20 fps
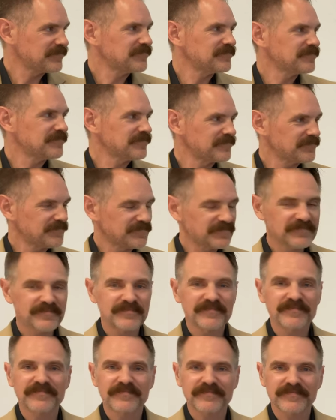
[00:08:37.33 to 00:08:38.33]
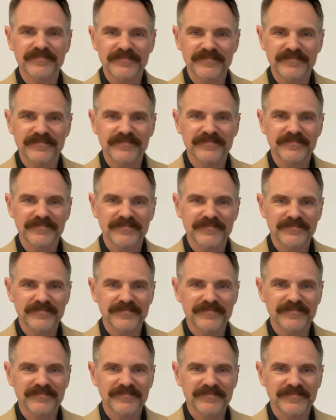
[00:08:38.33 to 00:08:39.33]

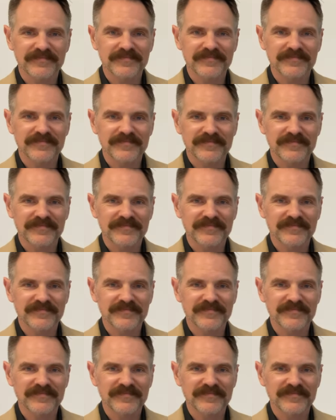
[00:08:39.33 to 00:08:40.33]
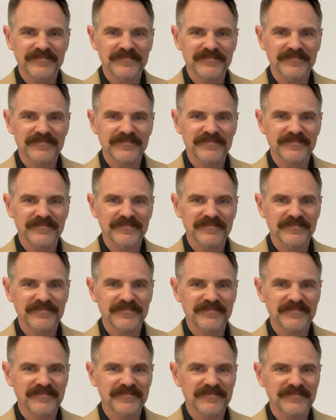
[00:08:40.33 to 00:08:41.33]

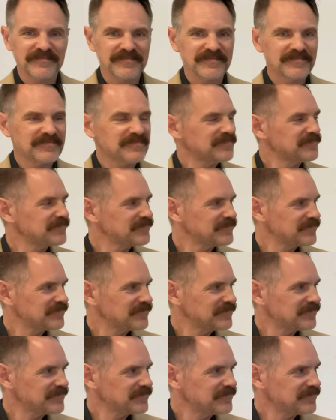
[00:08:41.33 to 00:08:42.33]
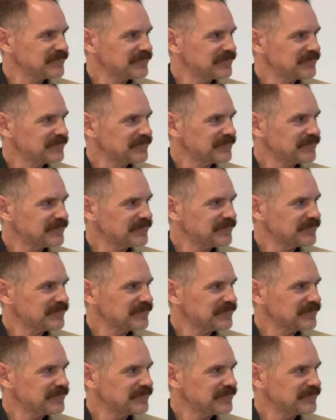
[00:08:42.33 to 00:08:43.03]
(not speaking)